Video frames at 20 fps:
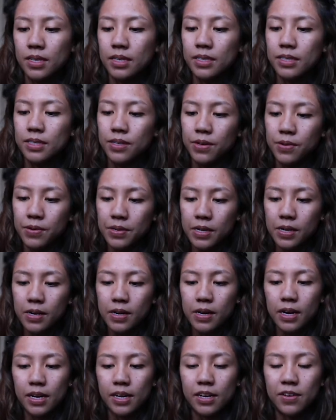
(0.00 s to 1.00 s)
So
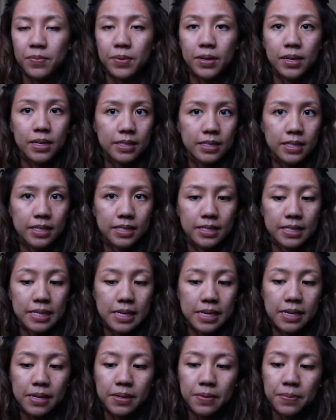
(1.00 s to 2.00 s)
here I have my
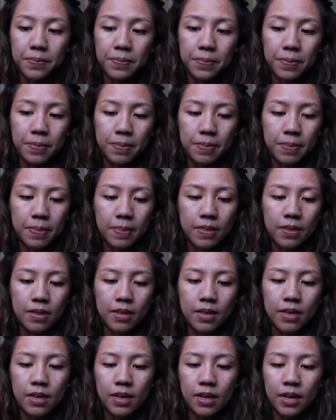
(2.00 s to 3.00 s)
SSD,
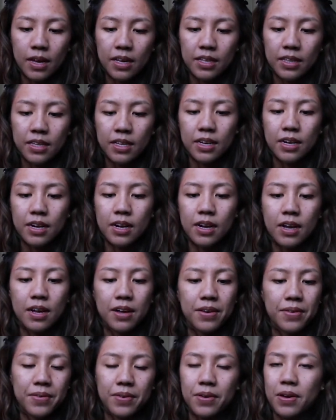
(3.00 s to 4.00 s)
and then
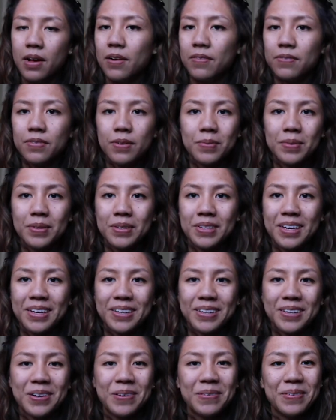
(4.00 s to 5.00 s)
from the
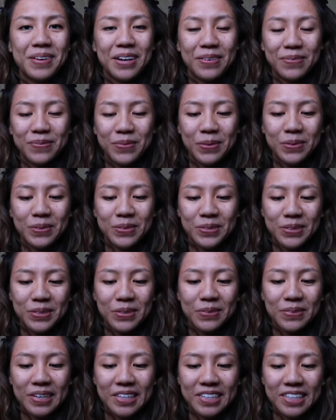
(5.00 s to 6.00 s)
get-go we have folders
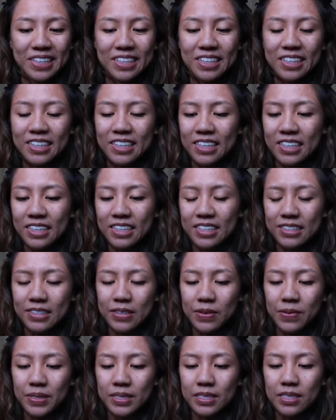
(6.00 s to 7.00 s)
already.
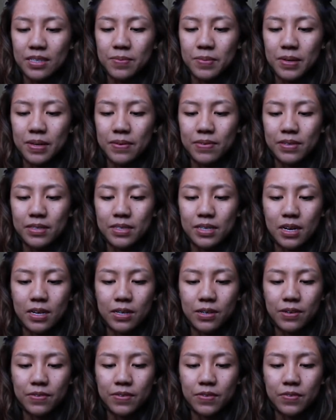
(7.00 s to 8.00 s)
So it's in my
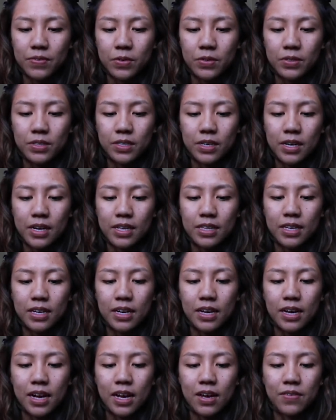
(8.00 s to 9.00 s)
photography folder, and then
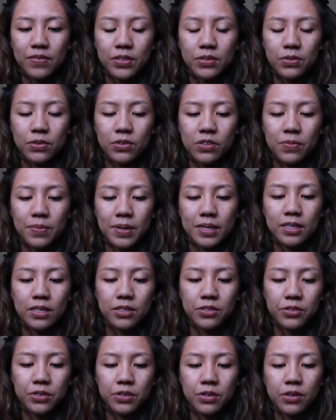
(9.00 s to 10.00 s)
I have it sorted by
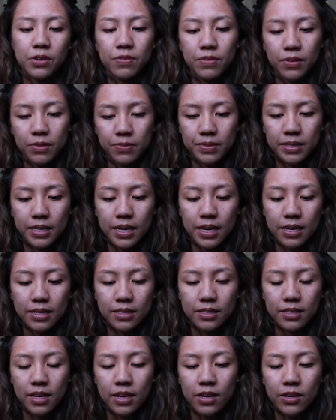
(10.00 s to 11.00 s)
digital, film
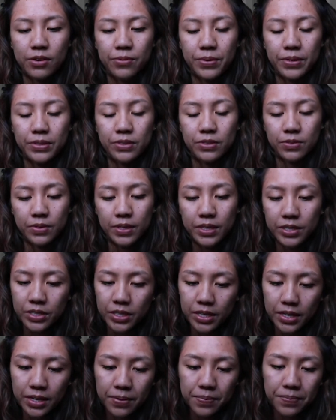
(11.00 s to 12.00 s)
scans, and
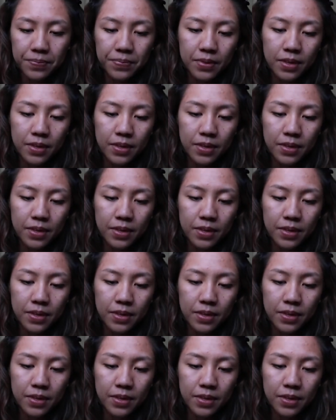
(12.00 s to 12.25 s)
restoration.